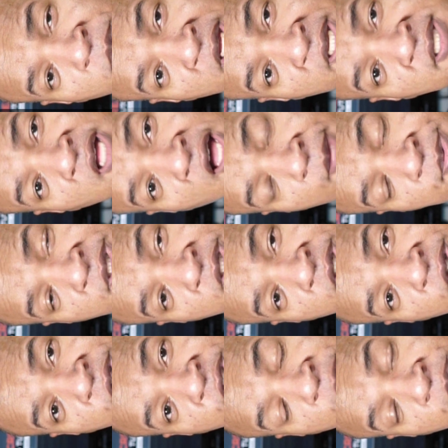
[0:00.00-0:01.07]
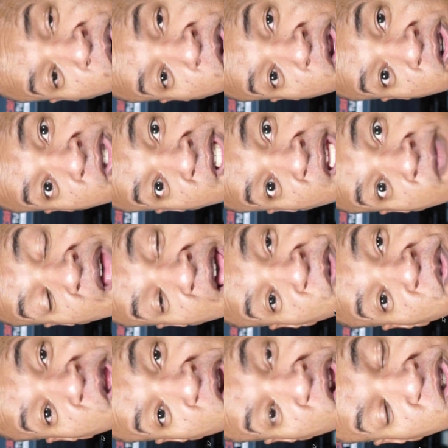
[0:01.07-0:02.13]
So here's the
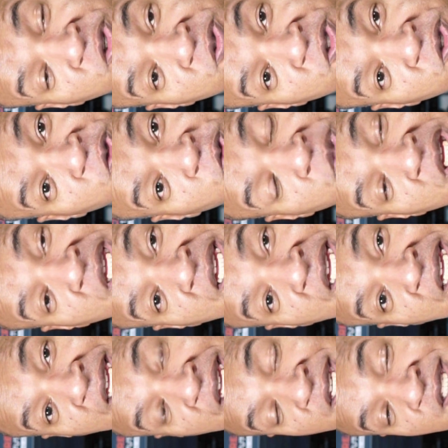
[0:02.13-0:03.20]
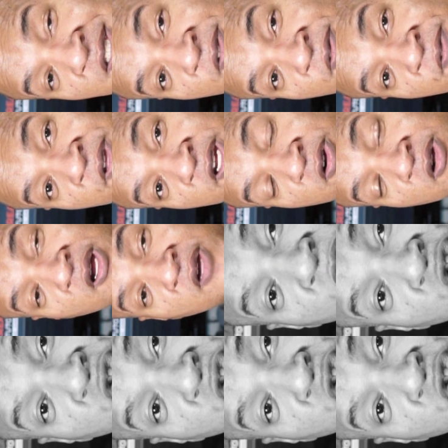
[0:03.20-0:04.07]
horizontal video I exported out of iMovie.